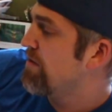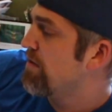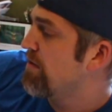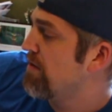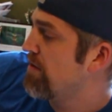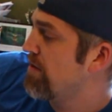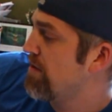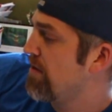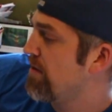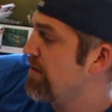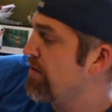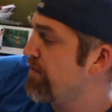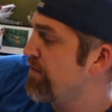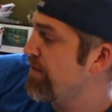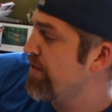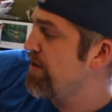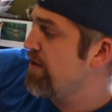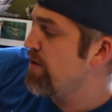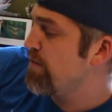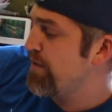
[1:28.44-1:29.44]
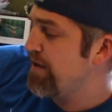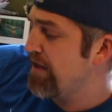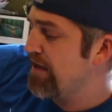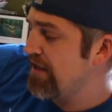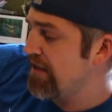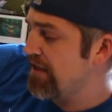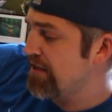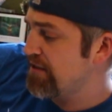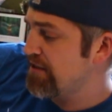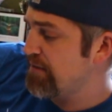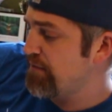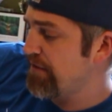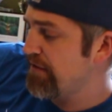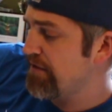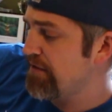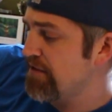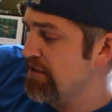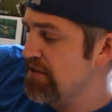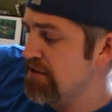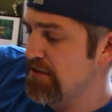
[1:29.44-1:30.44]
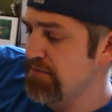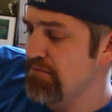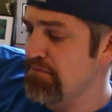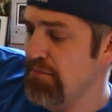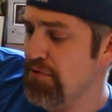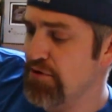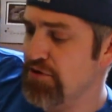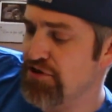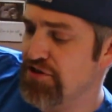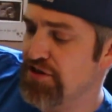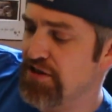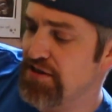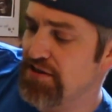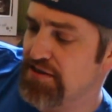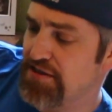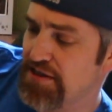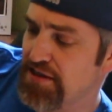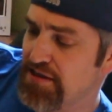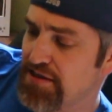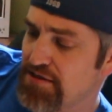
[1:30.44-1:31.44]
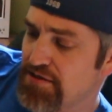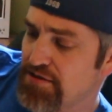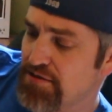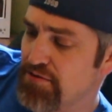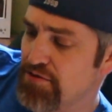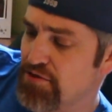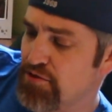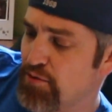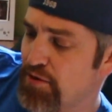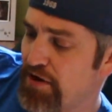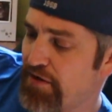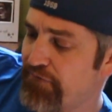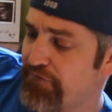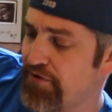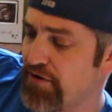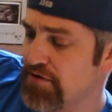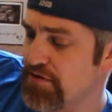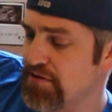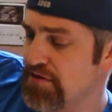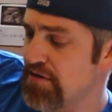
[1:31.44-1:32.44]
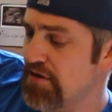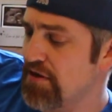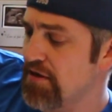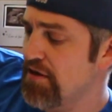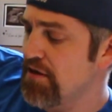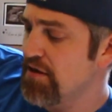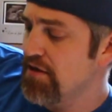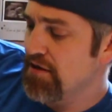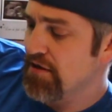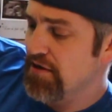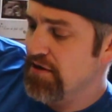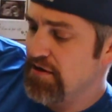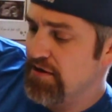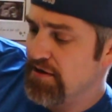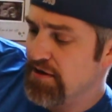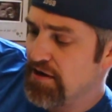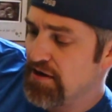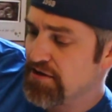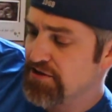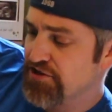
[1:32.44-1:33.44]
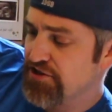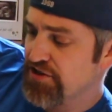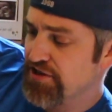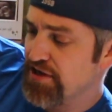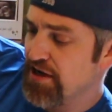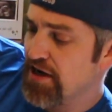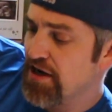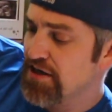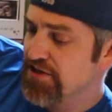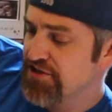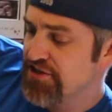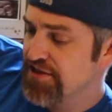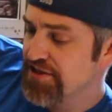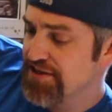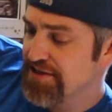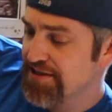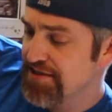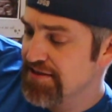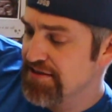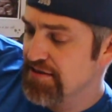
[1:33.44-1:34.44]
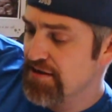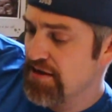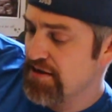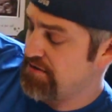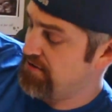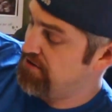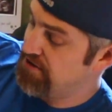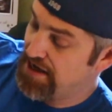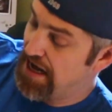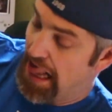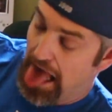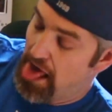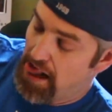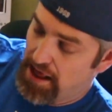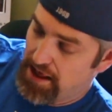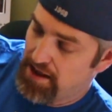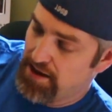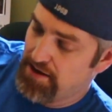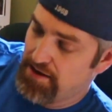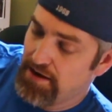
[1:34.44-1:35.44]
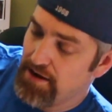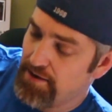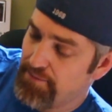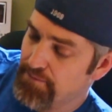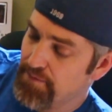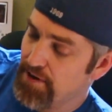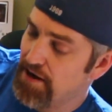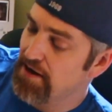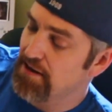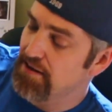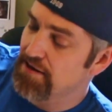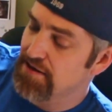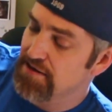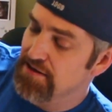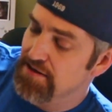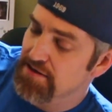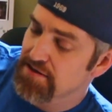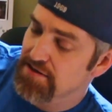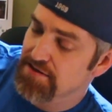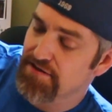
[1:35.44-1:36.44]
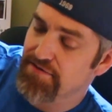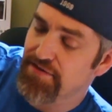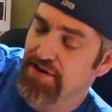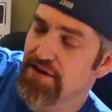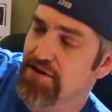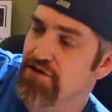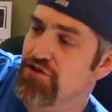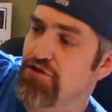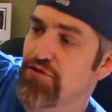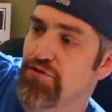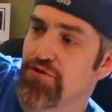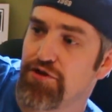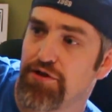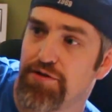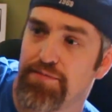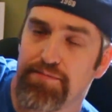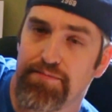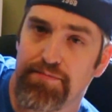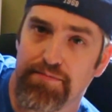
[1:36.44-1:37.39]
a card for the European Experience, March 19th through the 21st, Hutchinson Island, Savannah, Georgia.